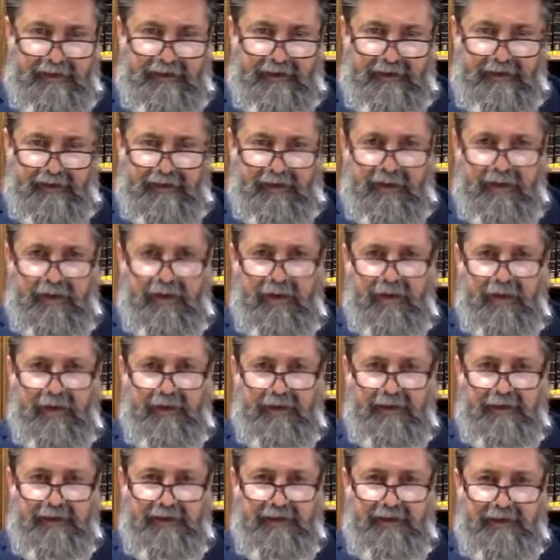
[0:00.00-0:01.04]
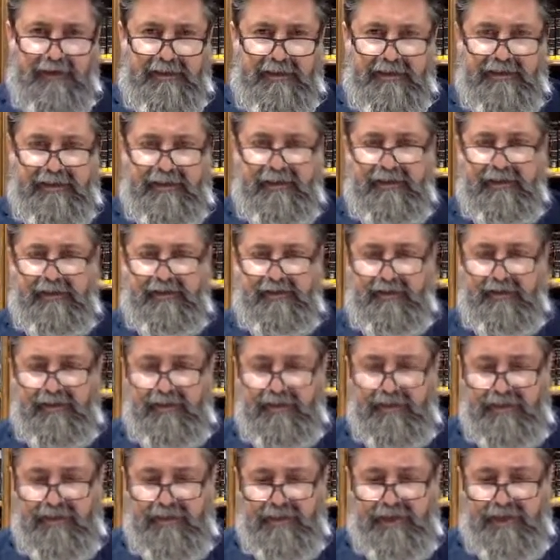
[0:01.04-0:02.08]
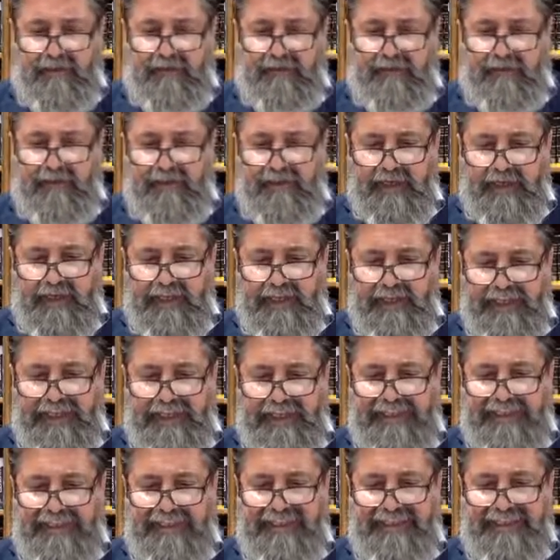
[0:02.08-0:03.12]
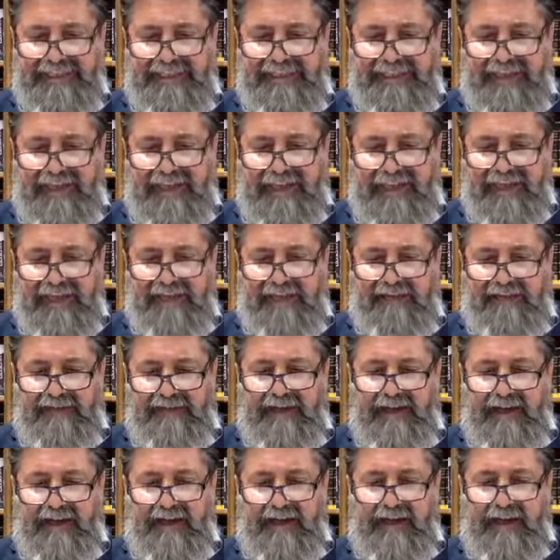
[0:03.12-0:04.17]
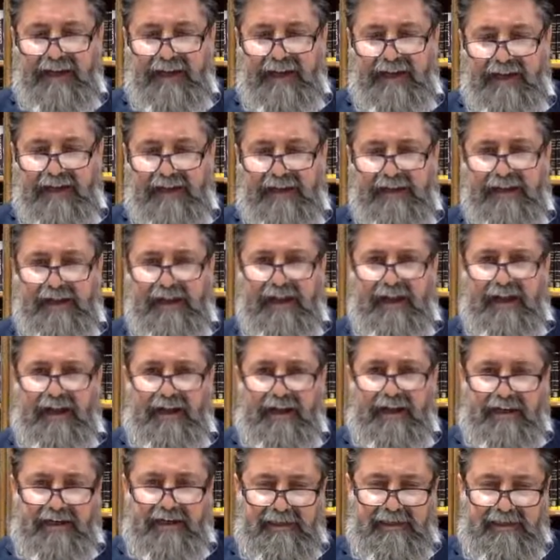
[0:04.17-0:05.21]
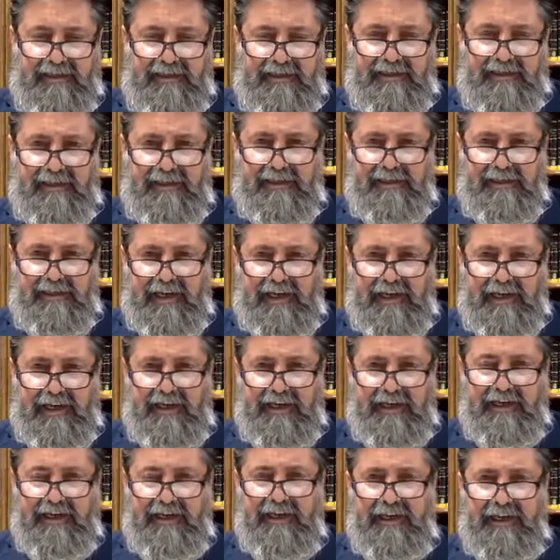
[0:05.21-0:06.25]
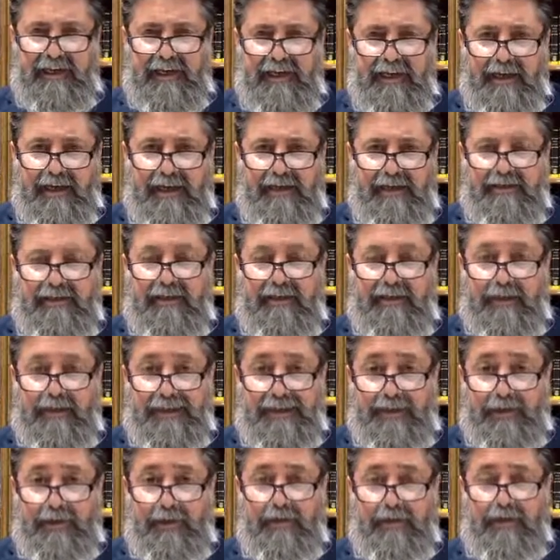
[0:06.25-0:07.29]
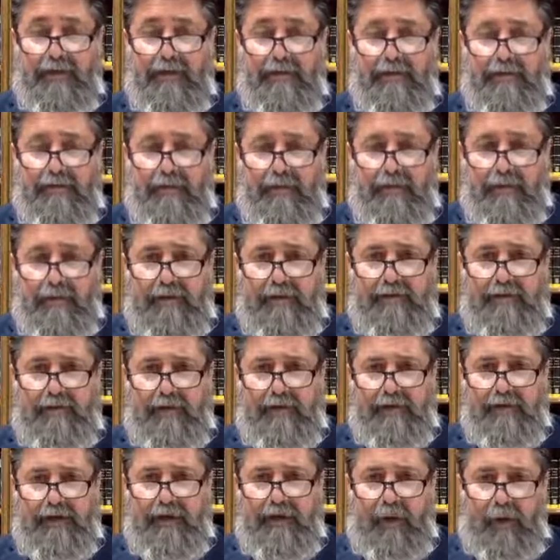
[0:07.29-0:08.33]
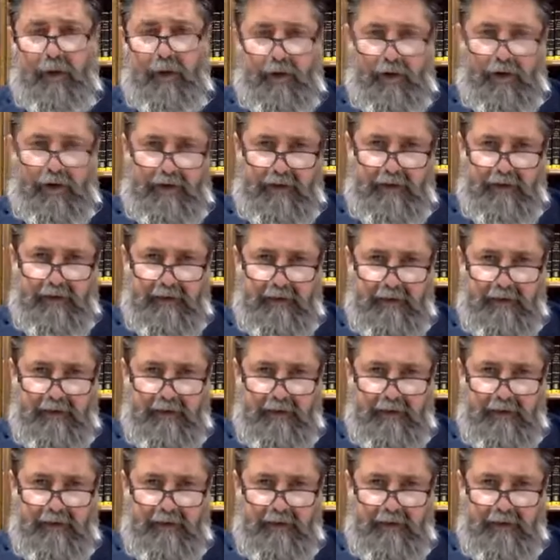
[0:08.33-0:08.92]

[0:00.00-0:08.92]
Shiloh, this is the son of Hashem, and this is exactly the Hanar Nar. This is exactly, he's at two years old, he's already holy.